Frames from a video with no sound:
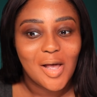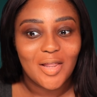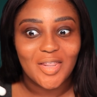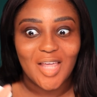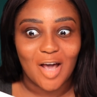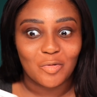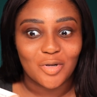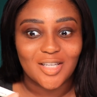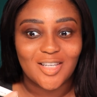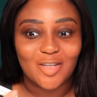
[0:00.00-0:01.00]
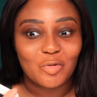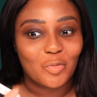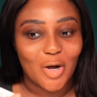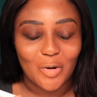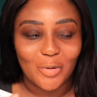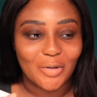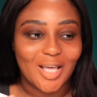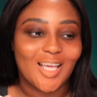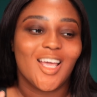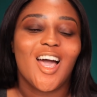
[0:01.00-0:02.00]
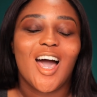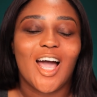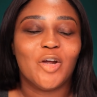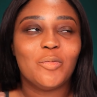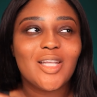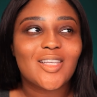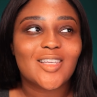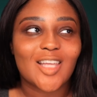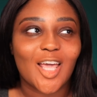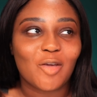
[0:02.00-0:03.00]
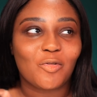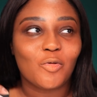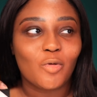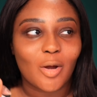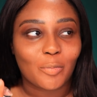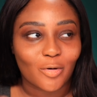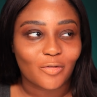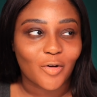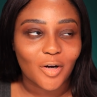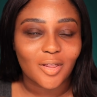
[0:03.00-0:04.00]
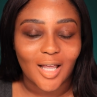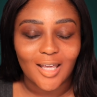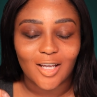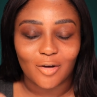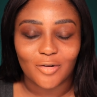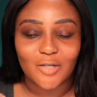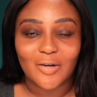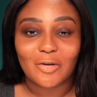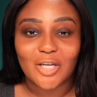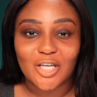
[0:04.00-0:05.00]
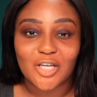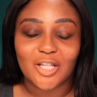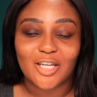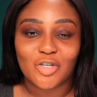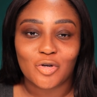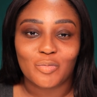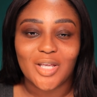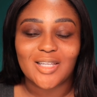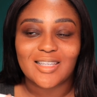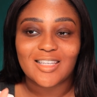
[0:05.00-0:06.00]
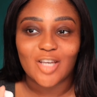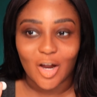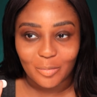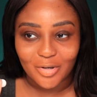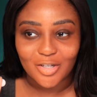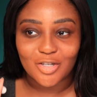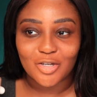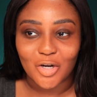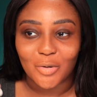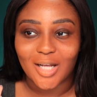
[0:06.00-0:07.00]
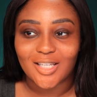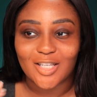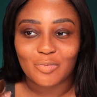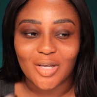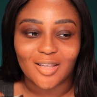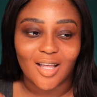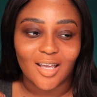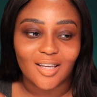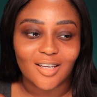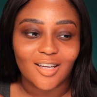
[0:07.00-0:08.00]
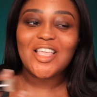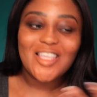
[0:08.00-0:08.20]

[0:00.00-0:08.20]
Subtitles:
That was, whoa, okay. I don't mean to say if you prefer light coverage foundation that you're being snobbish. No, I just mean like,